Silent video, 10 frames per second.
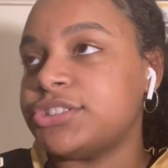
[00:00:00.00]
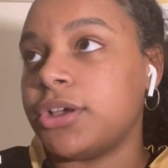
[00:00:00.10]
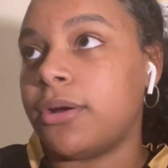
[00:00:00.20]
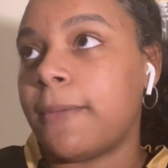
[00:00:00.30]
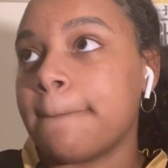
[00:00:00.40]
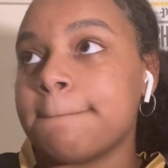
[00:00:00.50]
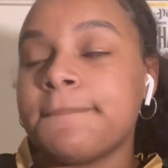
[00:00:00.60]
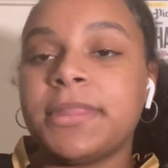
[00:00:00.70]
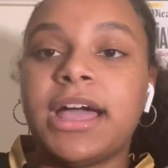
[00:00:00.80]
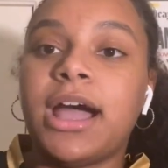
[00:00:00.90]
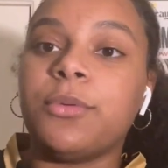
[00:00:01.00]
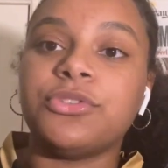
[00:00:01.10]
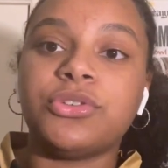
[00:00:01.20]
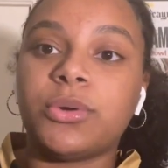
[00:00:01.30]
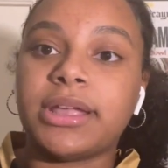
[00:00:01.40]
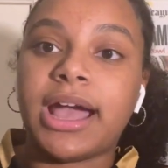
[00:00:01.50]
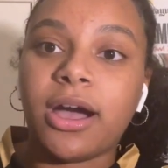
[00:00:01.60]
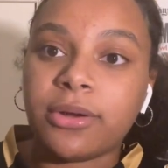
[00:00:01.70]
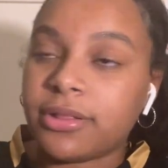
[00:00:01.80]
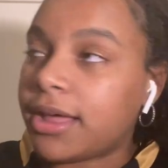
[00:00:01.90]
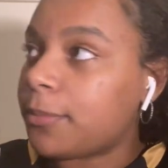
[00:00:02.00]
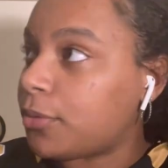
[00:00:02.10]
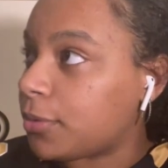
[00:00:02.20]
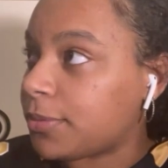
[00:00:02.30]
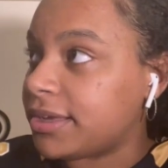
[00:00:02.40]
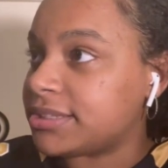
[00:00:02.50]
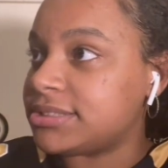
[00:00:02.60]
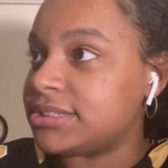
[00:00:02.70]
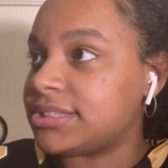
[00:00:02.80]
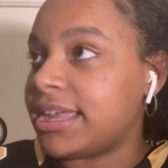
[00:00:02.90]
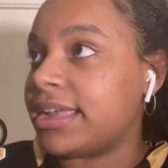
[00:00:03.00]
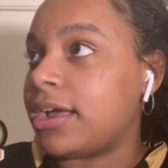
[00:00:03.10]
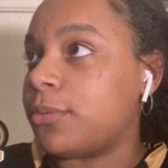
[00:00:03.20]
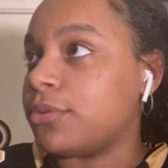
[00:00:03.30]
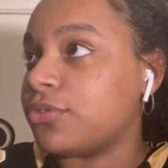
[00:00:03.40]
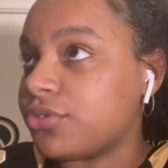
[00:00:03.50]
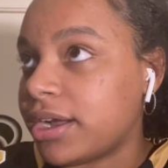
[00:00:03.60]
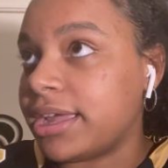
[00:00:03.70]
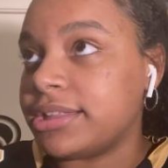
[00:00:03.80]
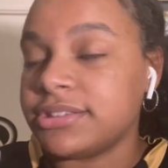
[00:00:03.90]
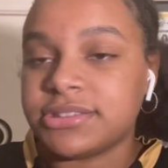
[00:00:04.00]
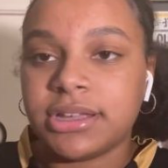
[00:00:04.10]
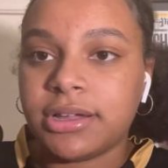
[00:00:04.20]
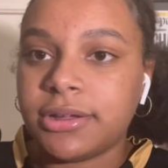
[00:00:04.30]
So I was going out a lot more places, hanging out with friends,